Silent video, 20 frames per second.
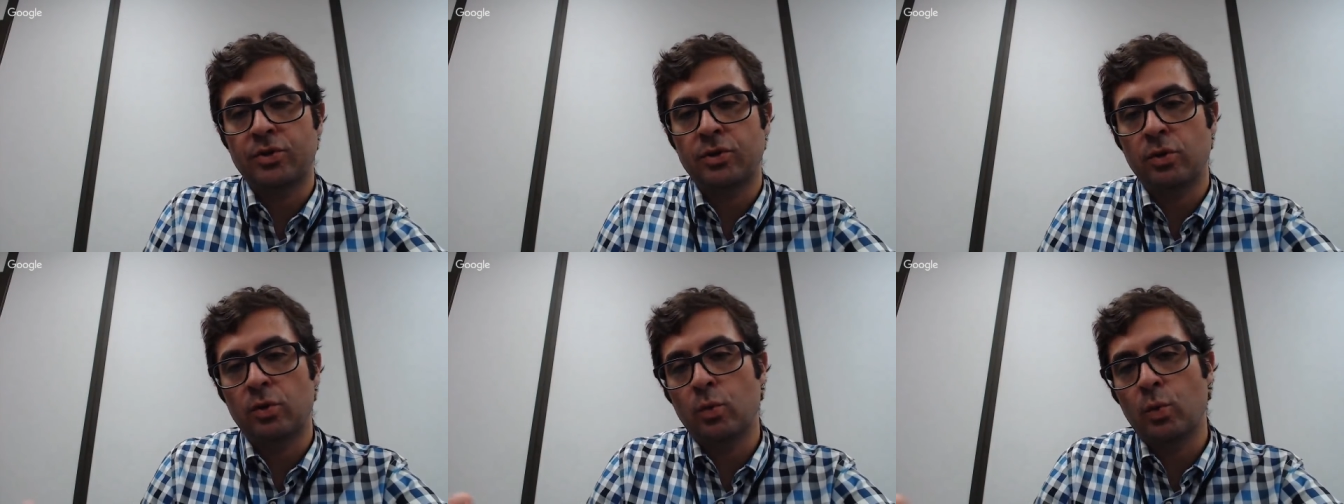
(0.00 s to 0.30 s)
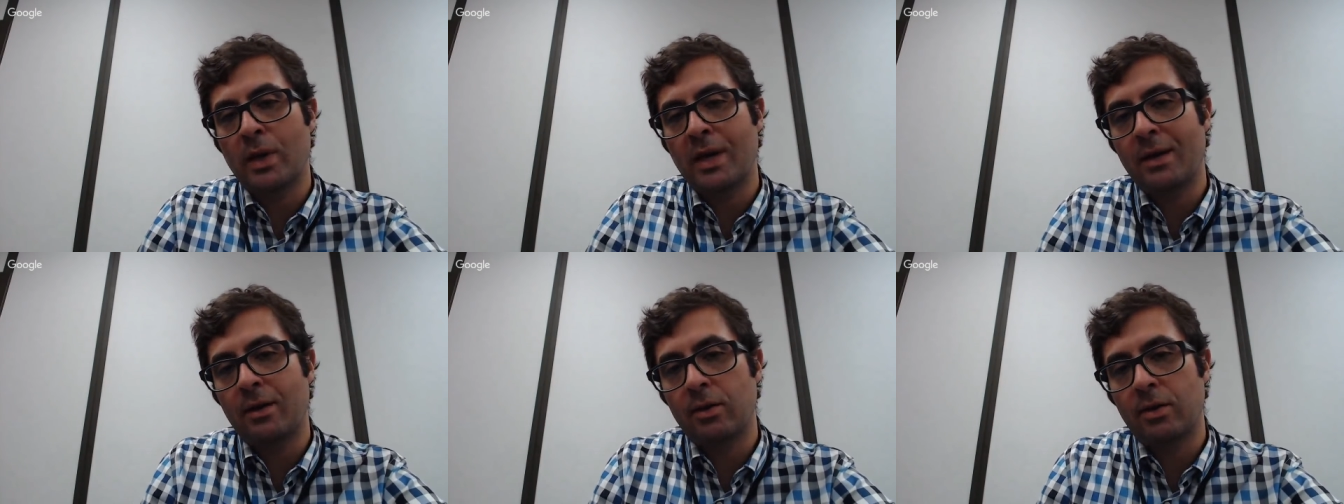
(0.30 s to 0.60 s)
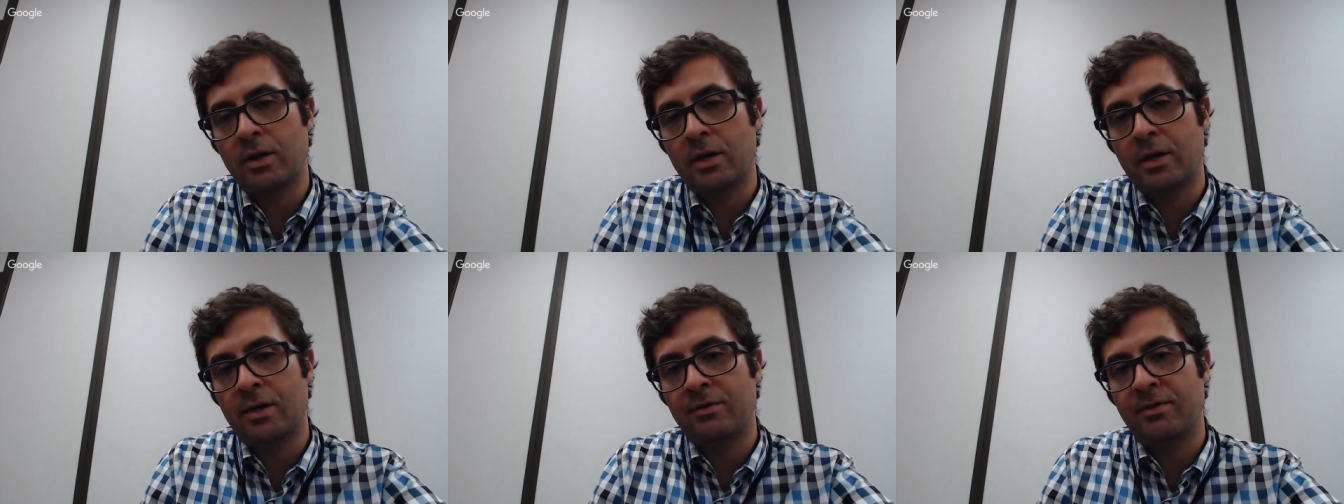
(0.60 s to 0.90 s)
you're aware
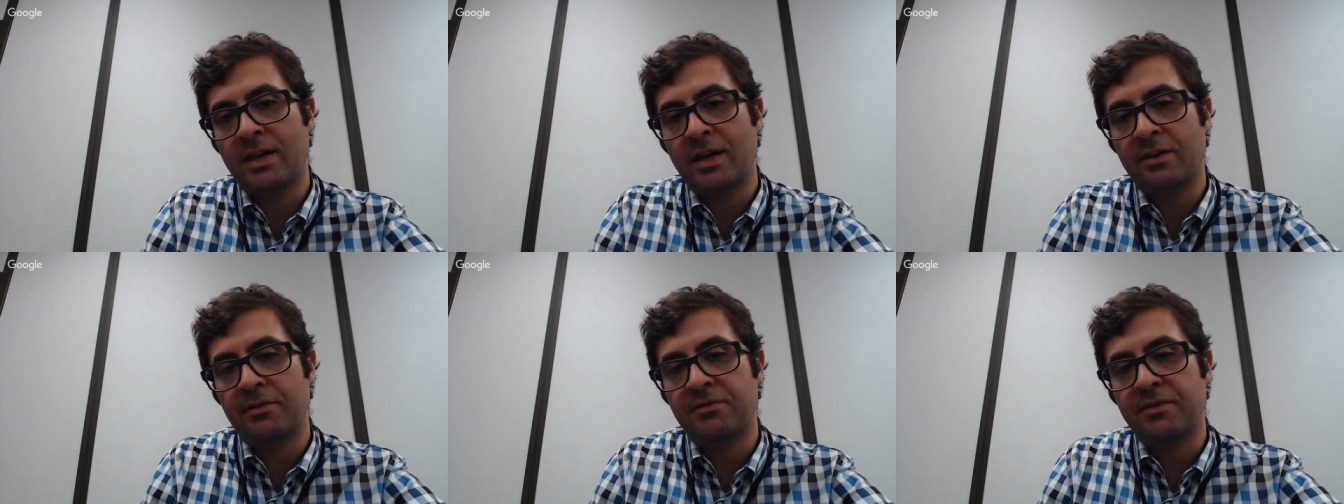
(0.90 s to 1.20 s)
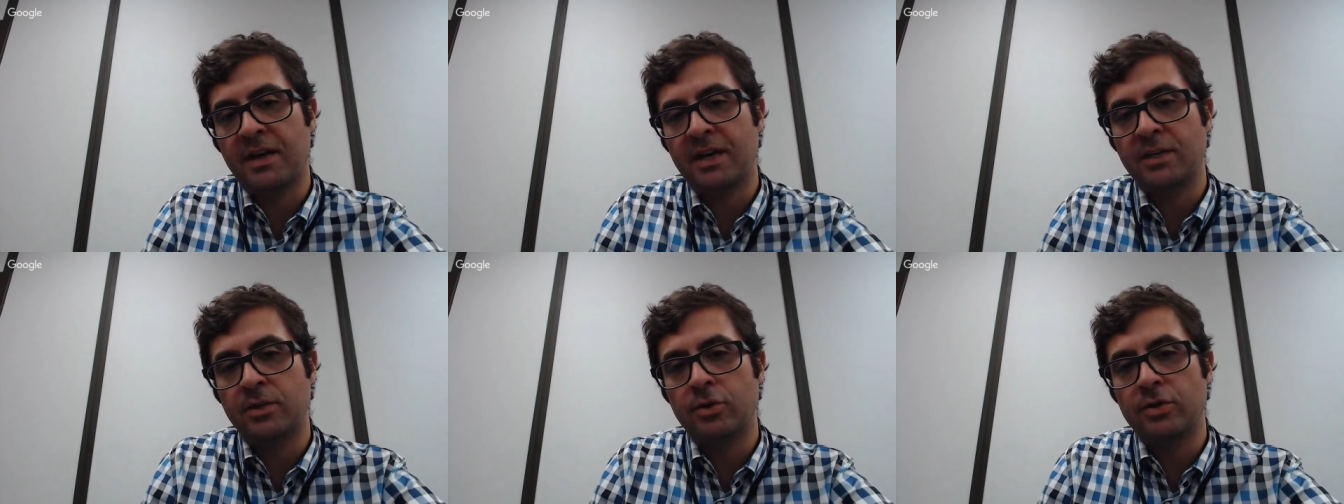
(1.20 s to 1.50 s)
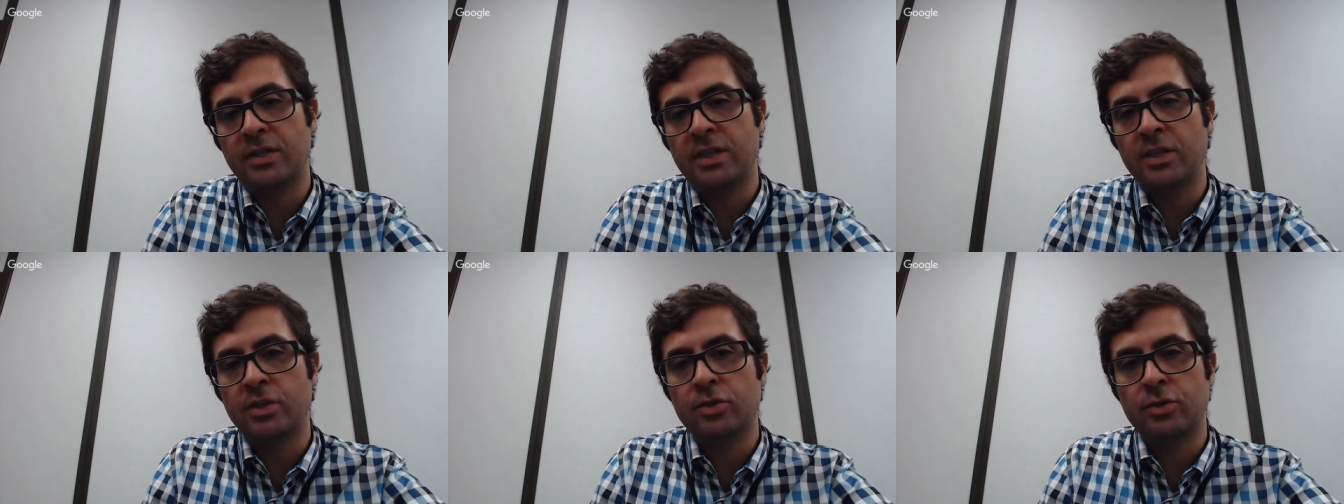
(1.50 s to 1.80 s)
of how to find your
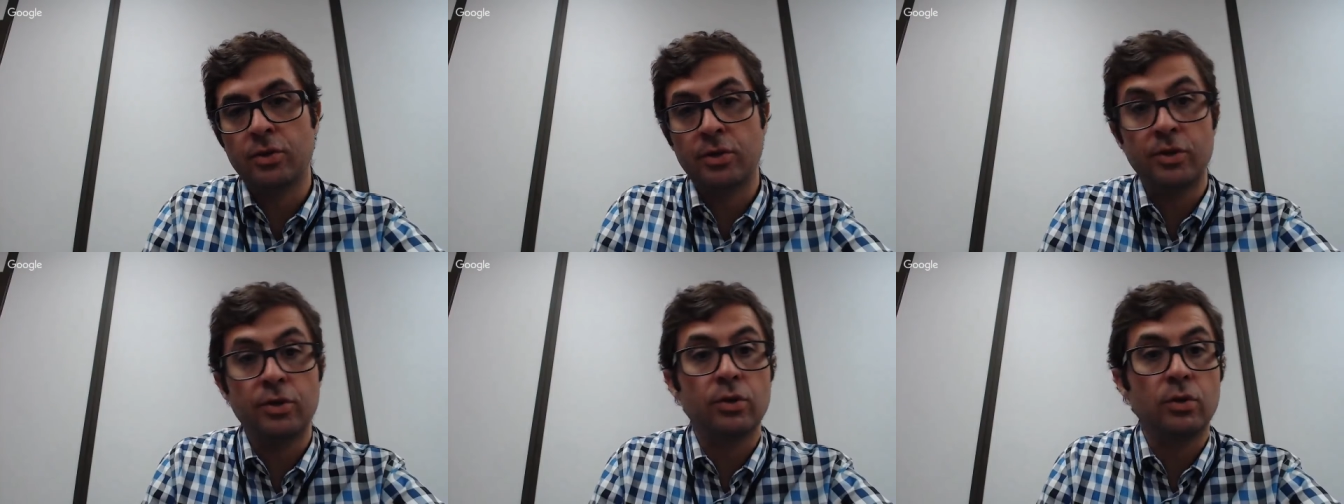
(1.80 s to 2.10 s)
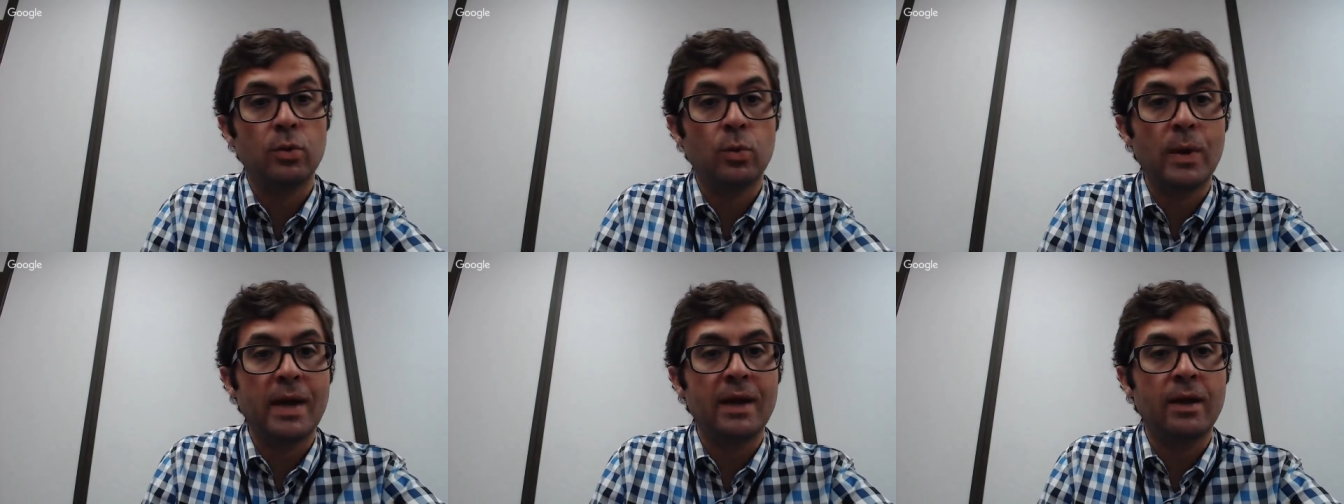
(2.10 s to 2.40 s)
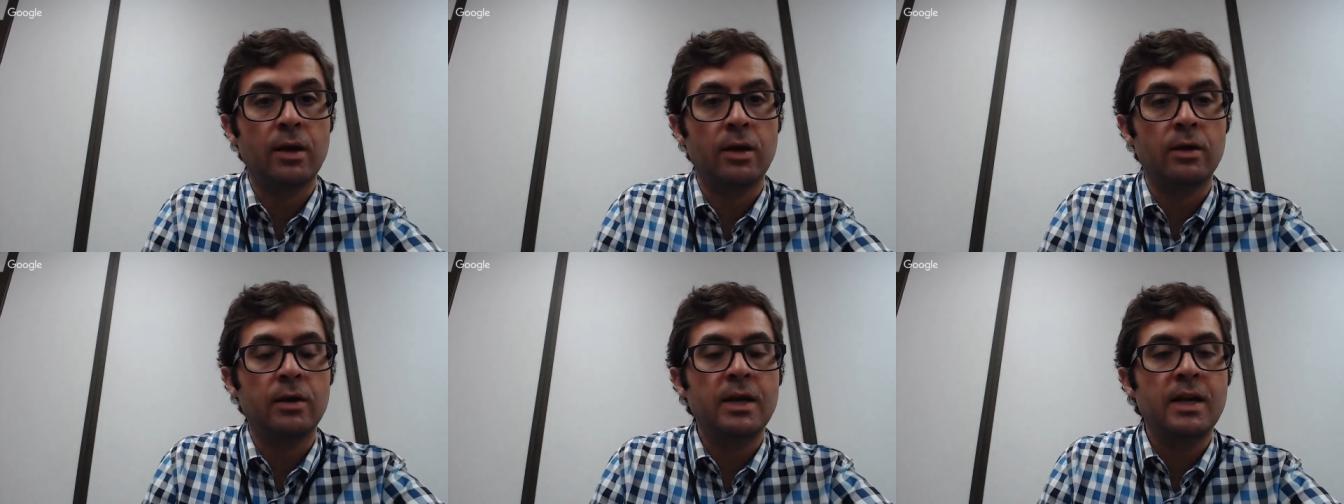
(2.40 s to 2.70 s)
teacher, and you're
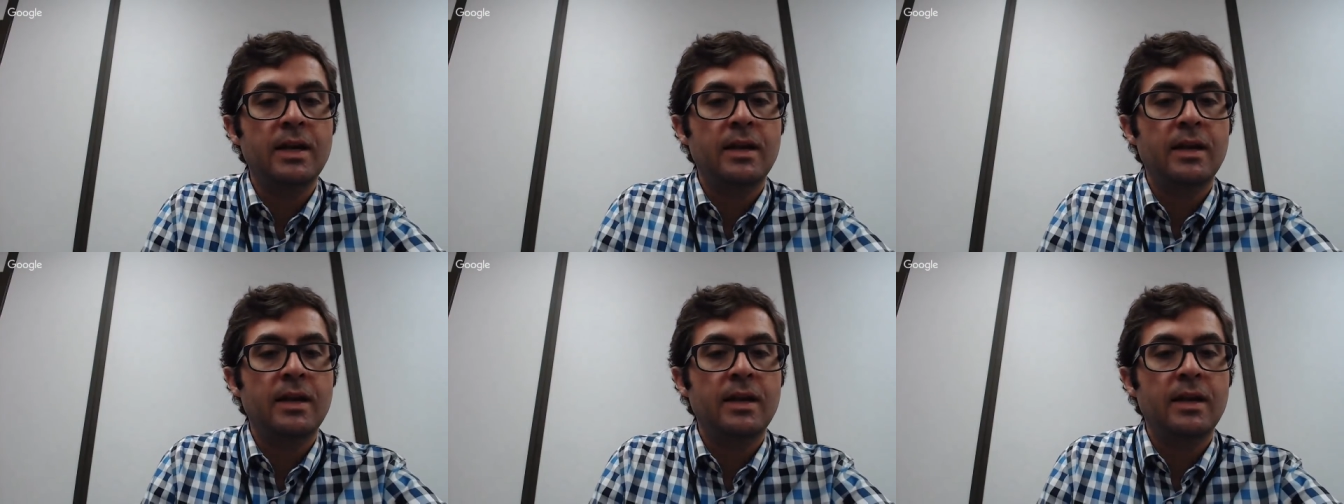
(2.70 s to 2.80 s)
aware